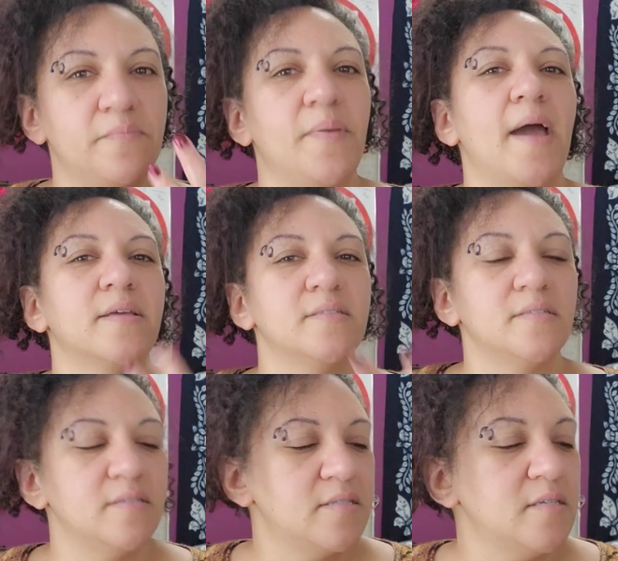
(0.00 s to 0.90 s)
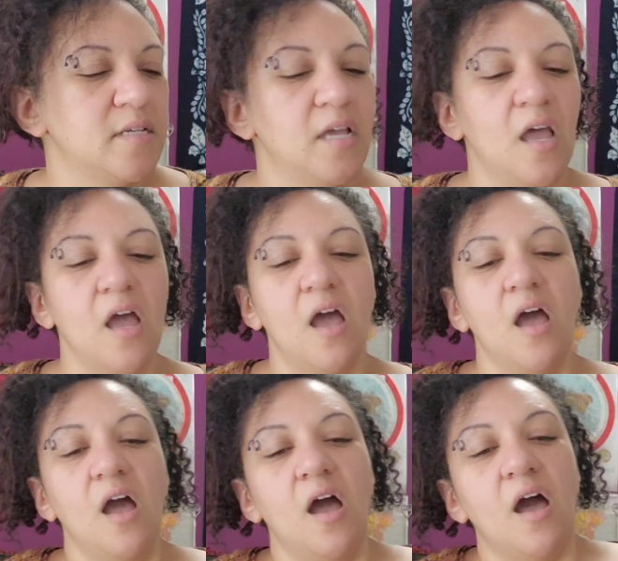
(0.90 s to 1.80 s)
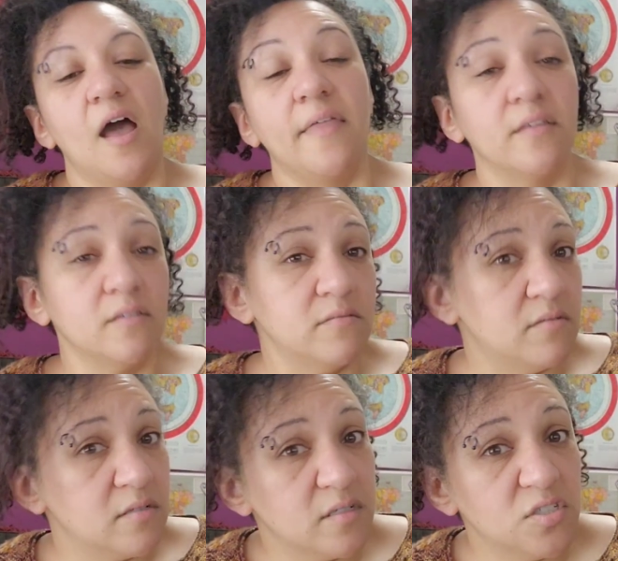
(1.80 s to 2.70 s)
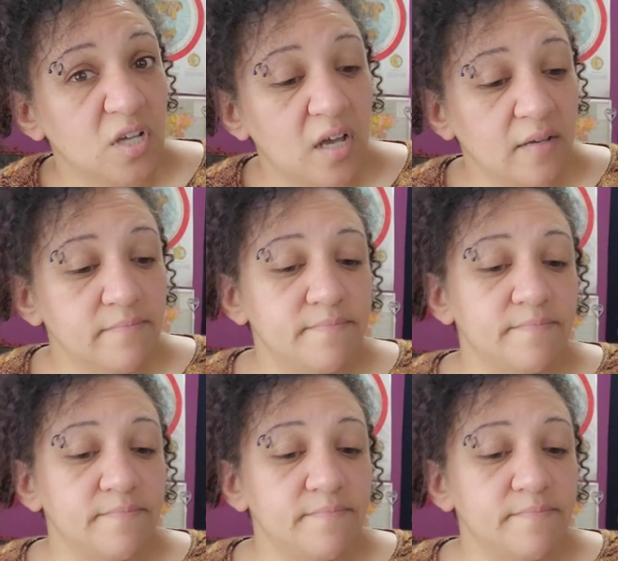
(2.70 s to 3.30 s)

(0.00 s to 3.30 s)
back into the city. I think they're doing a good job.